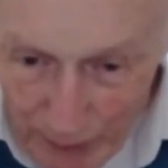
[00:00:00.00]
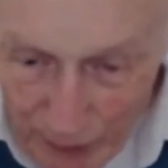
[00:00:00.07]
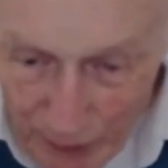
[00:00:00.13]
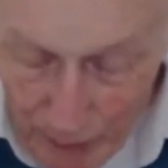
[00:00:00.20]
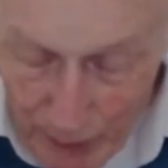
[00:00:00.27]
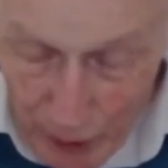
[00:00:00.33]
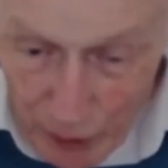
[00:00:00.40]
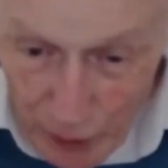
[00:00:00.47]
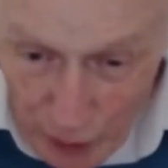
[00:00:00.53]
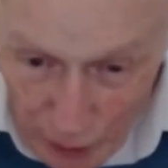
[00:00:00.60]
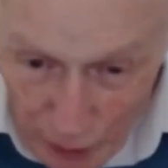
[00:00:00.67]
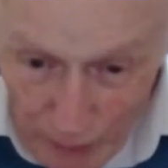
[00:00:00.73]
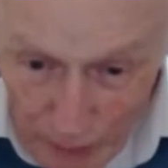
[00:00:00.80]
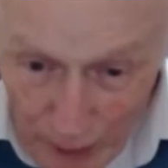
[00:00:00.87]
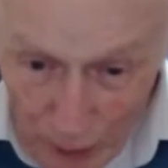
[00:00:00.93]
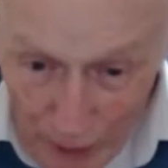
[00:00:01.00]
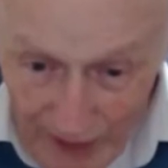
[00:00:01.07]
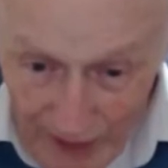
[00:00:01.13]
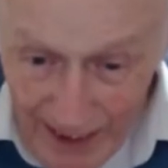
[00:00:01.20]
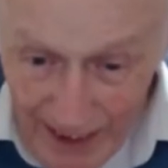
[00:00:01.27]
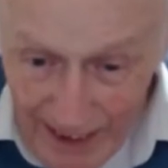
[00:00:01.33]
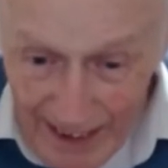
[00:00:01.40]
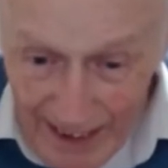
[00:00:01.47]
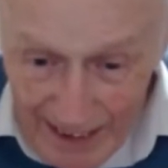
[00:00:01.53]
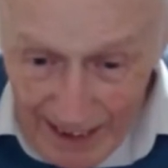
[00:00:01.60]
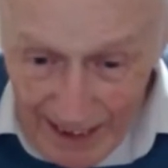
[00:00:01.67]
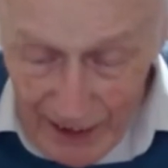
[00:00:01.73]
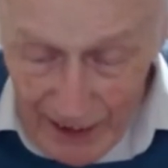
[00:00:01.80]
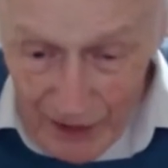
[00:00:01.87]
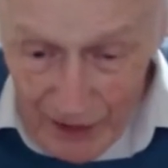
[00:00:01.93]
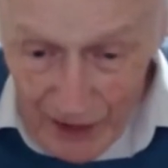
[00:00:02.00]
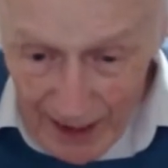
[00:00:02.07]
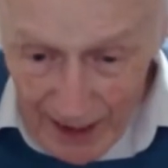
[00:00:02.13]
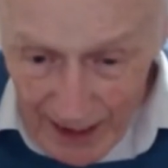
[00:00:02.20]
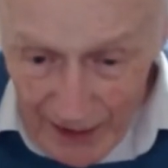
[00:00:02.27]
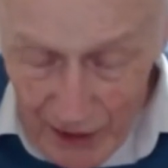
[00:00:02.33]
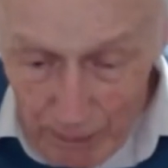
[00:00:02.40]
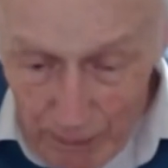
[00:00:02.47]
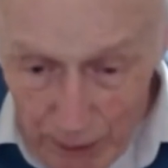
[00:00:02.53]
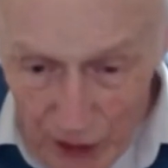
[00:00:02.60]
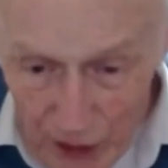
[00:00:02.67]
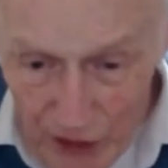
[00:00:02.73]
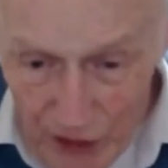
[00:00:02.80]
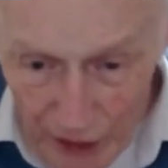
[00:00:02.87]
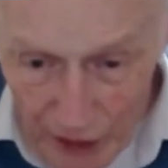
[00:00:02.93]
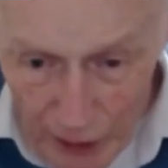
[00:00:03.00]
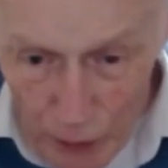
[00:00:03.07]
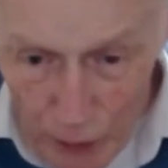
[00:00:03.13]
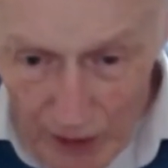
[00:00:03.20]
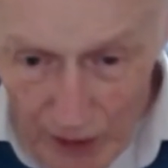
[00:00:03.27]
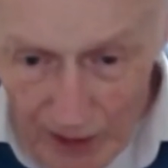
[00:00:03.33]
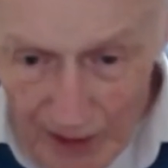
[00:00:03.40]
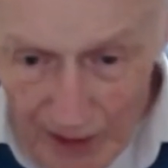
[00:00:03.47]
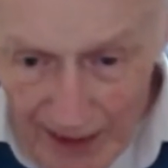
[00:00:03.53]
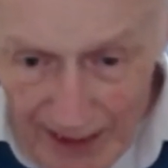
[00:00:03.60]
have been true, but one had the impression that you